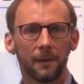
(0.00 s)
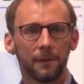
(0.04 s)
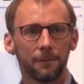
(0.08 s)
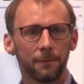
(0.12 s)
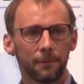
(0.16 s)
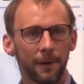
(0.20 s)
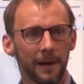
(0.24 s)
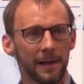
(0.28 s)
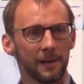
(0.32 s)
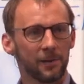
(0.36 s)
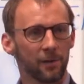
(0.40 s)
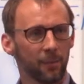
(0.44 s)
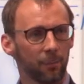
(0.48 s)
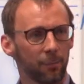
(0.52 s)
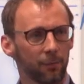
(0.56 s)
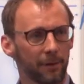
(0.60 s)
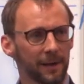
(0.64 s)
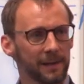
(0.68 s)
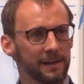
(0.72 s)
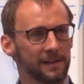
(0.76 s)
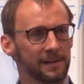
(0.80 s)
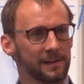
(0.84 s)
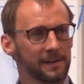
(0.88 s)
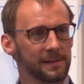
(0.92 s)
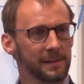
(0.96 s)
freight
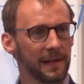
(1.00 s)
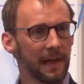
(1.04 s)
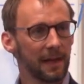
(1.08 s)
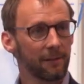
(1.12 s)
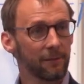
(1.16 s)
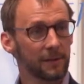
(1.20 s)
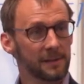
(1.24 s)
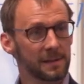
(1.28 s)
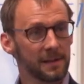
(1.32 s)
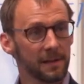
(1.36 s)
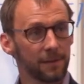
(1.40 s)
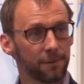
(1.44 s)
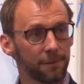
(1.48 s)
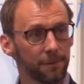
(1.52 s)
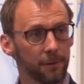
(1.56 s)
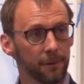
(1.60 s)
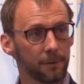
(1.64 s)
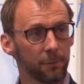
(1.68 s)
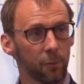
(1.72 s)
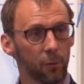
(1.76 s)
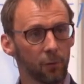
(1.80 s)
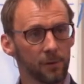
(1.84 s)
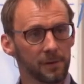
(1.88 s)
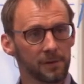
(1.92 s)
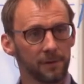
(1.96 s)
operators to have a
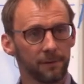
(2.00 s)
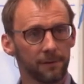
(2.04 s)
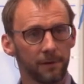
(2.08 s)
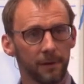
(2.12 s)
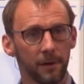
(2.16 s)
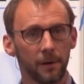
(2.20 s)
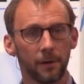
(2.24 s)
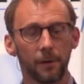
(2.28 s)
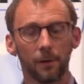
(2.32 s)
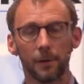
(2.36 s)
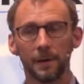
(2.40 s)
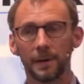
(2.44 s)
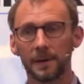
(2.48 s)
different point of view